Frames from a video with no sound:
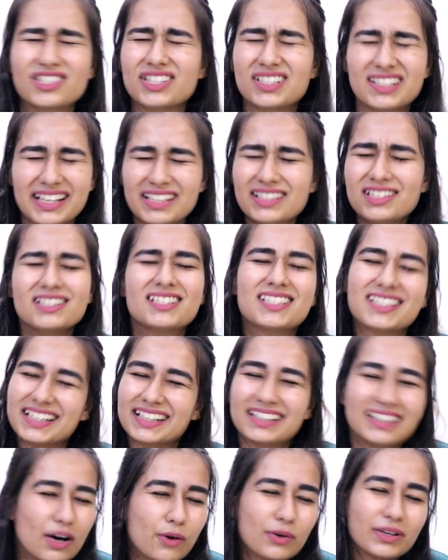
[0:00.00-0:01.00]
let's just
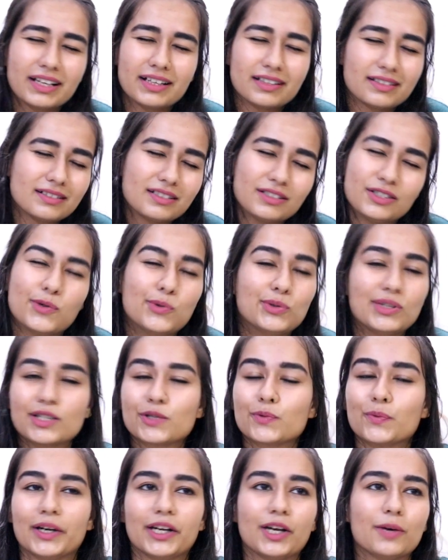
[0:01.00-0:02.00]
sit down and do
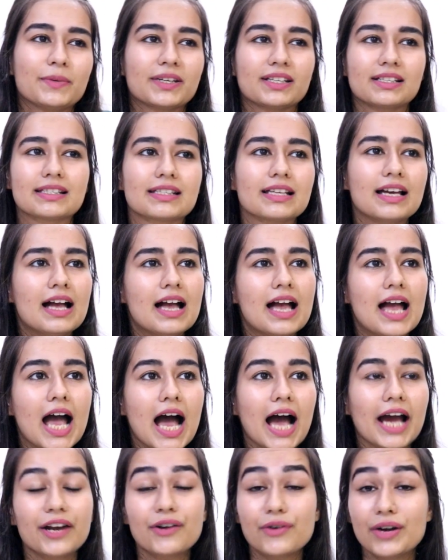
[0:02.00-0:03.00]
this video because
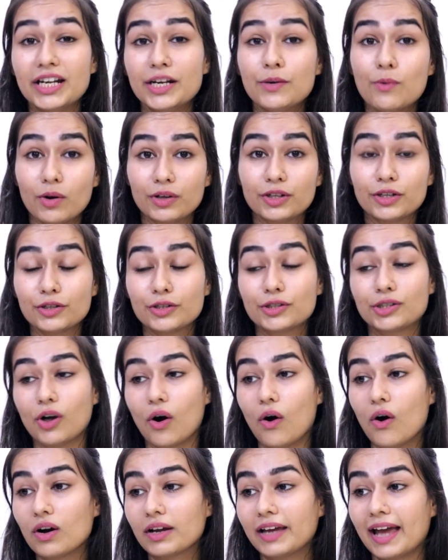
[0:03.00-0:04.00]
I really wanted to
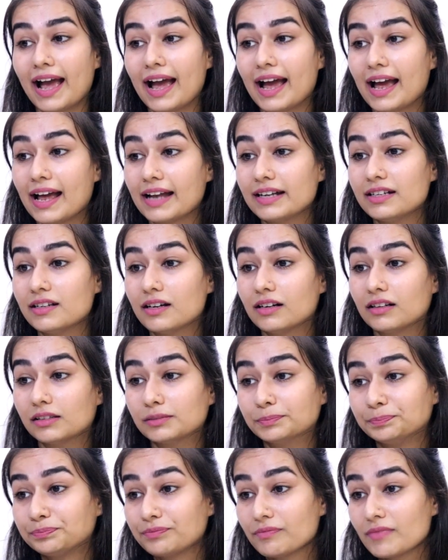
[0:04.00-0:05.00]
talk and
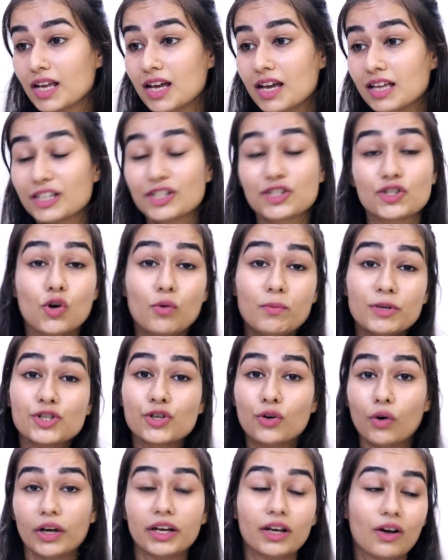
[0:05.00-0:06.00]
there's so much
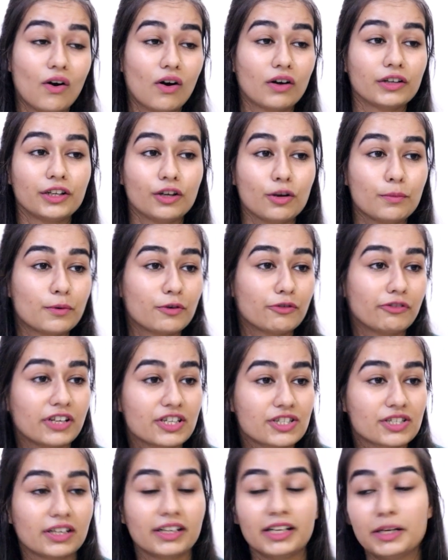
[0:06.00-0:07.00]
going on,
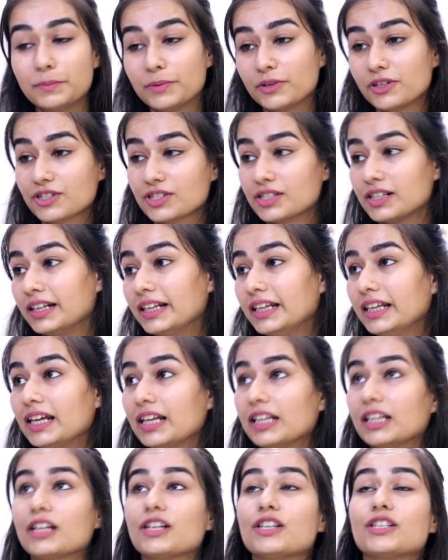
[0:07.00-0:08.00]
professionally,
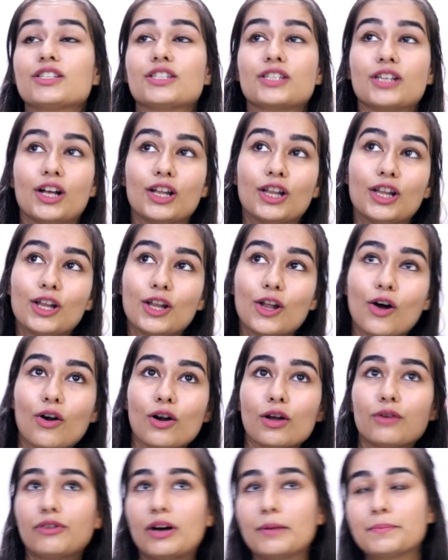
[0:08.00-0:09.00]
personally. There's a
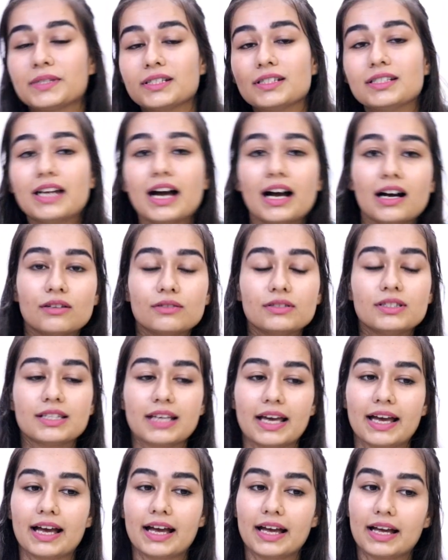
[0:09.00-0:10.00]
lot of ups and downs,
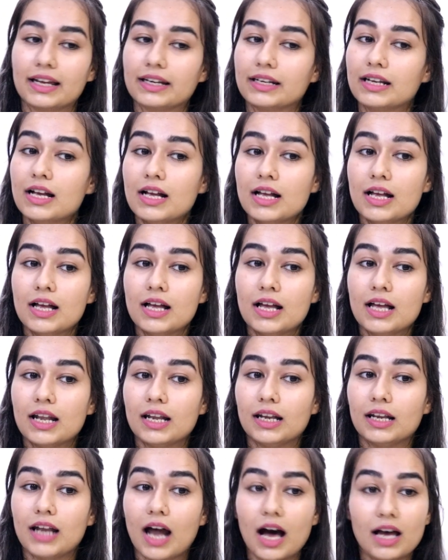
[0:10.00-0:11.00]
and
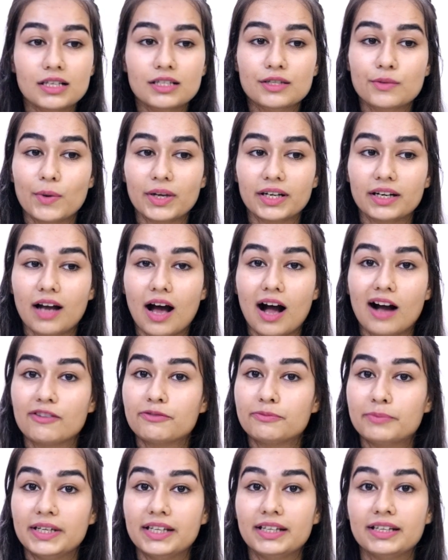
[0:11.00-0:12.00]
last
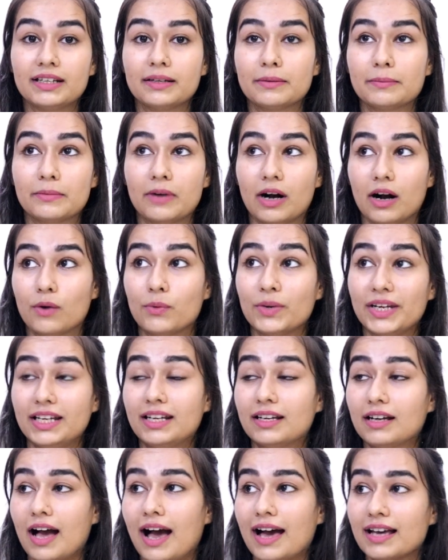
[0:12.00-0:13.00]
1.5
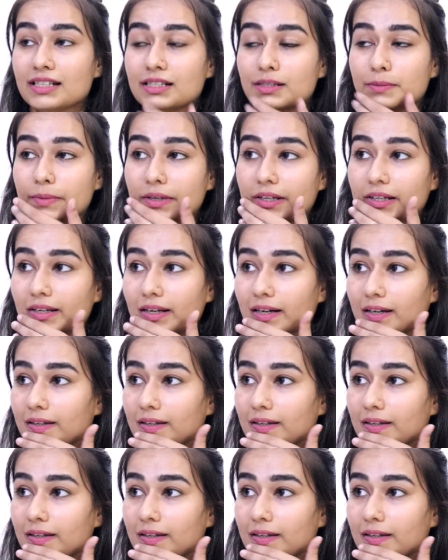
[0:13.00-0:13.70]
week has been